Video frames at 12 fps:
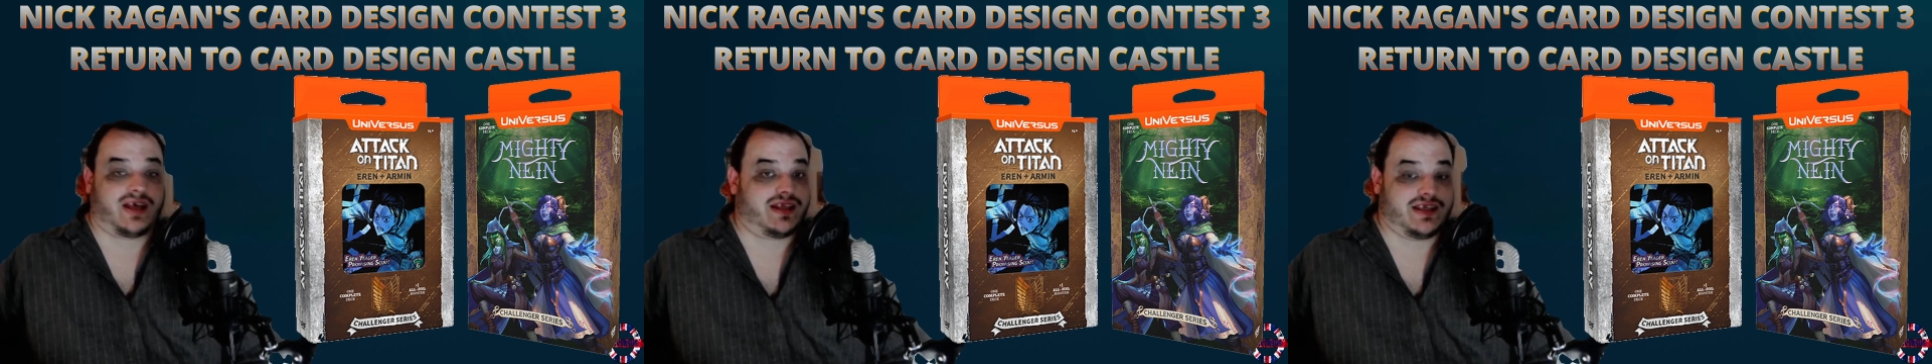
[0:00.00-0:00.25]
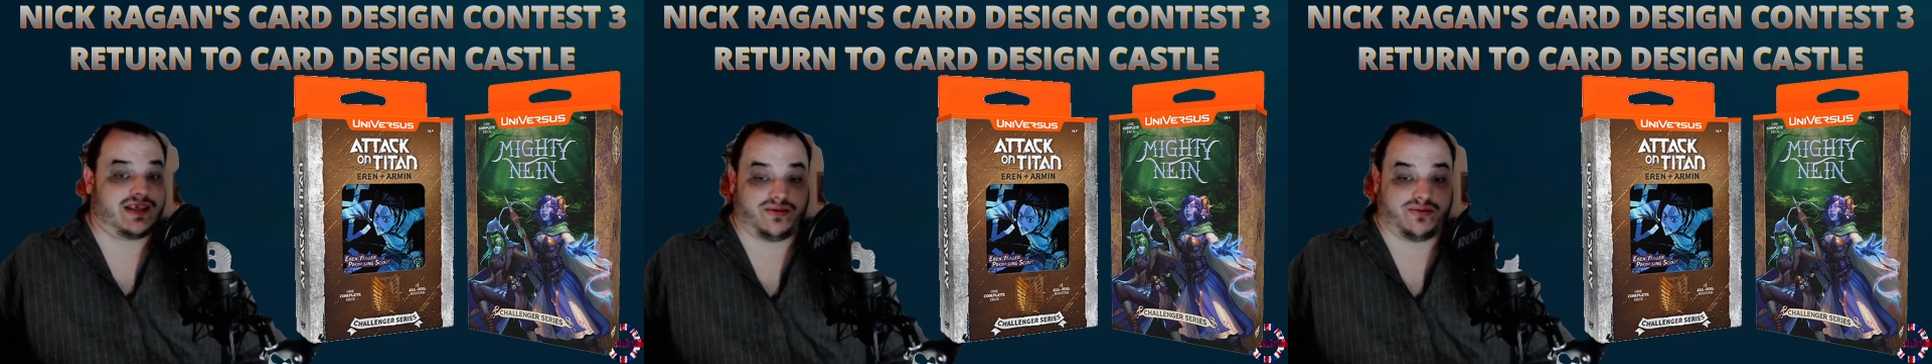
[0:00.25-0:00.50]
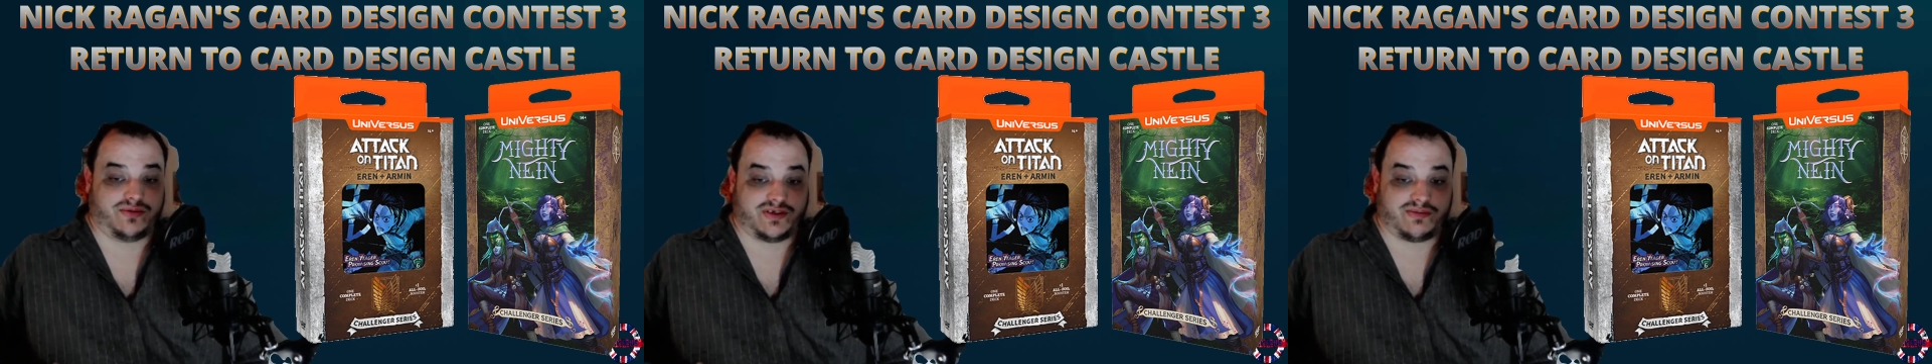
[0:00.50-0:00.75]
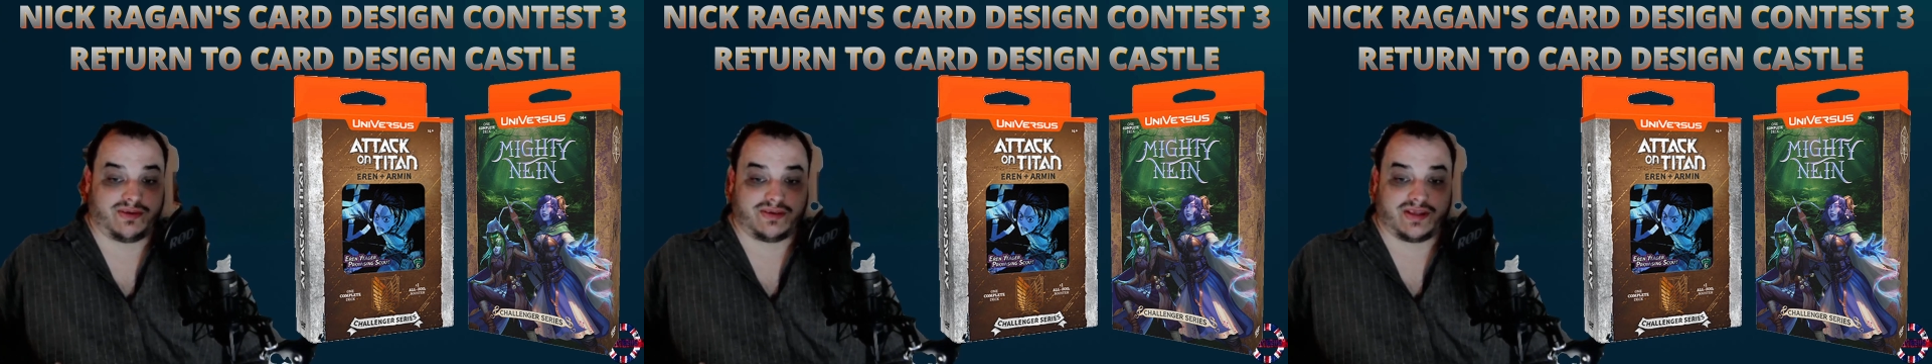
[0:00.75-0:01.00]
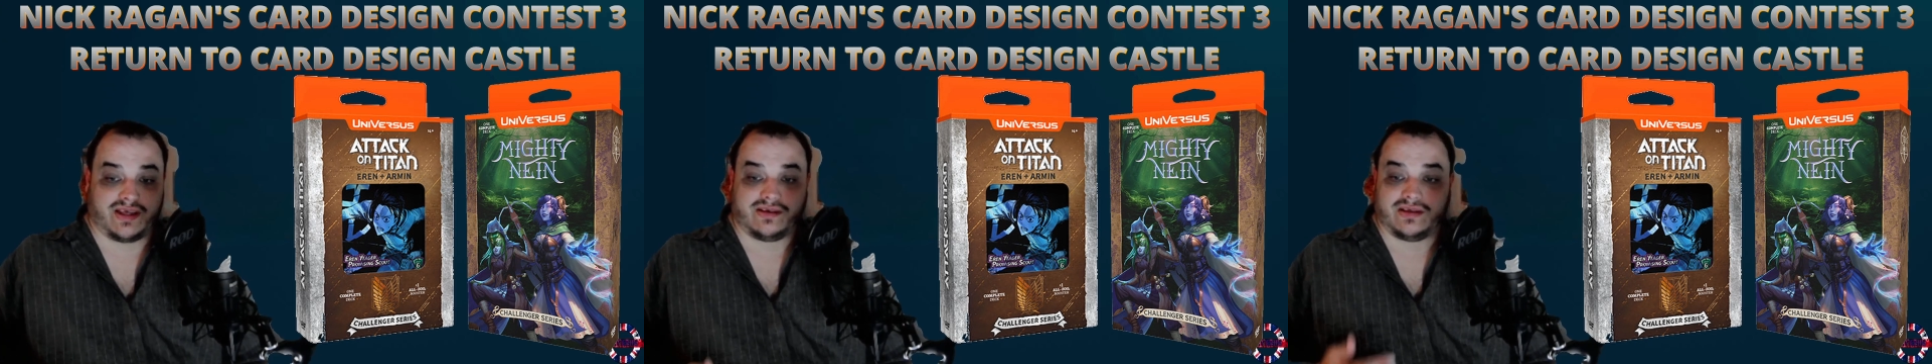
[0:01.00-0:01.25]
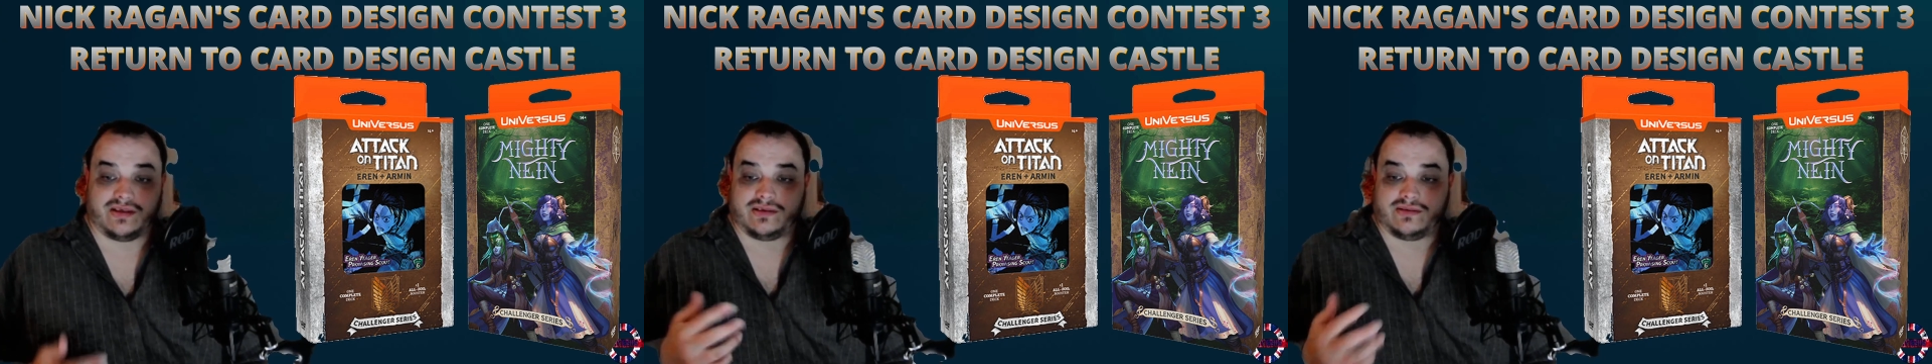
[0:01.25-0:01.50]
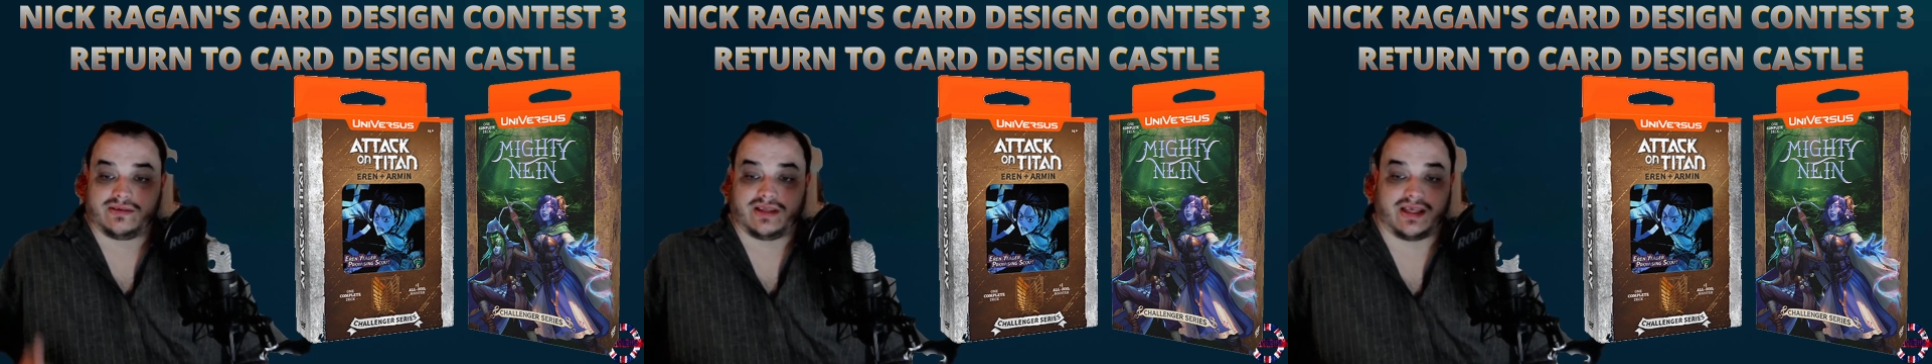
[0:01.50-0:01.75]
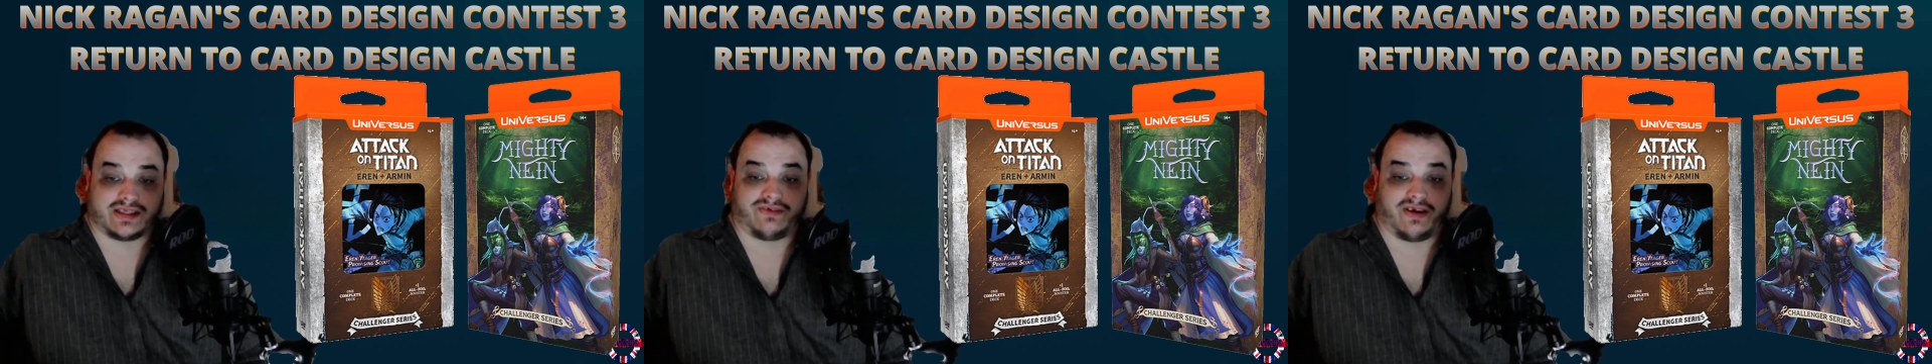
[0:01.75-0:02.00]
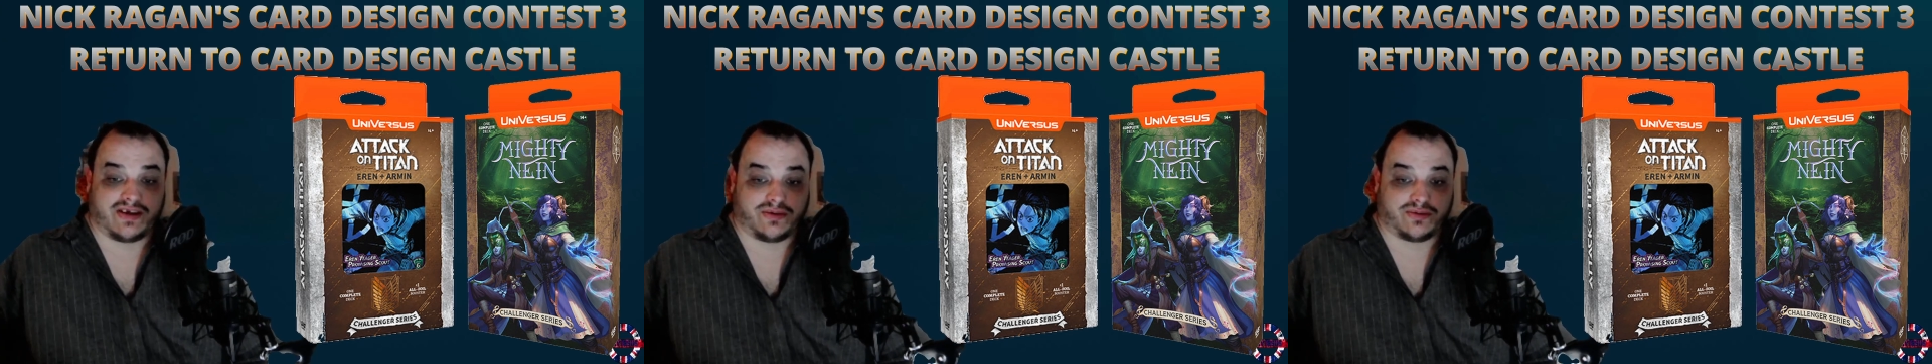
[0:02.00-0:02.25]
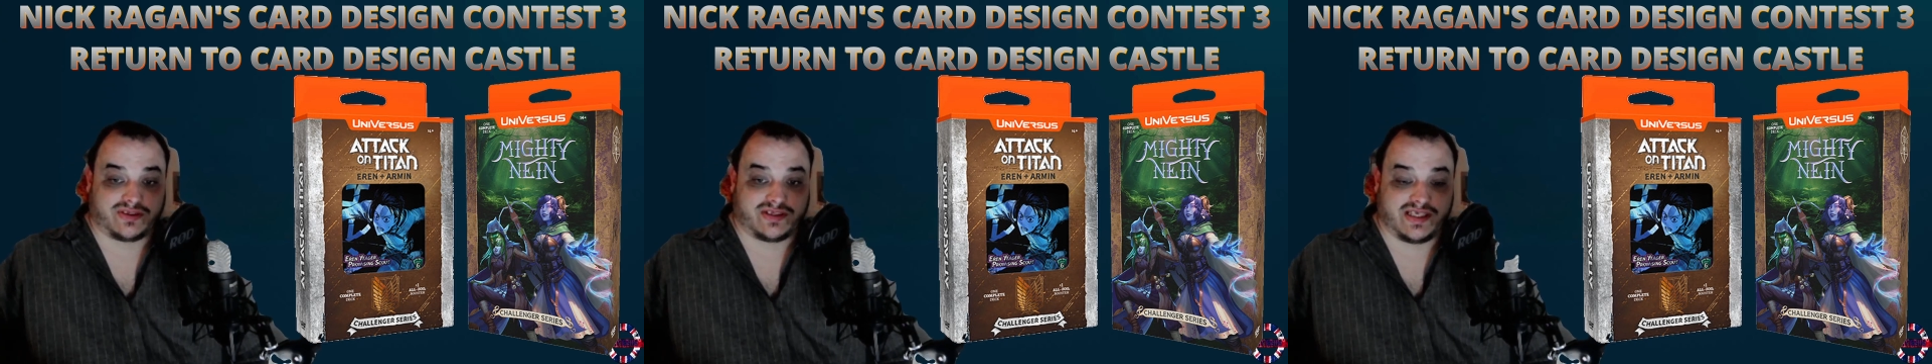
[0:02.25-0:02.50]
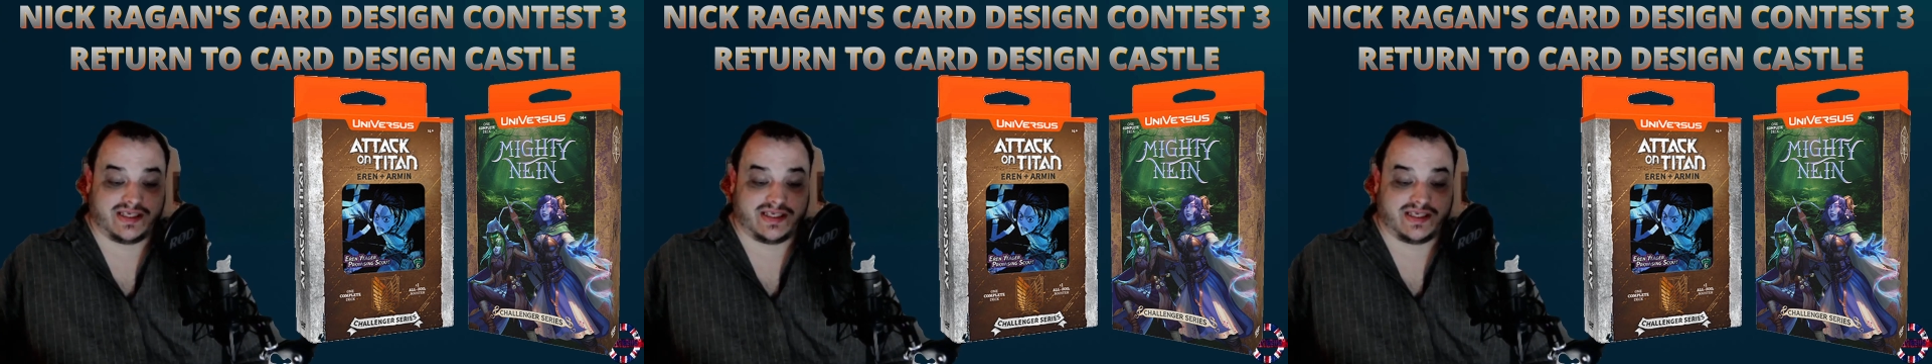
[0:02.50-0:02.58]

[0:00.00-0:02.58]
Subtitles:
issues as well there. That's very cool to see.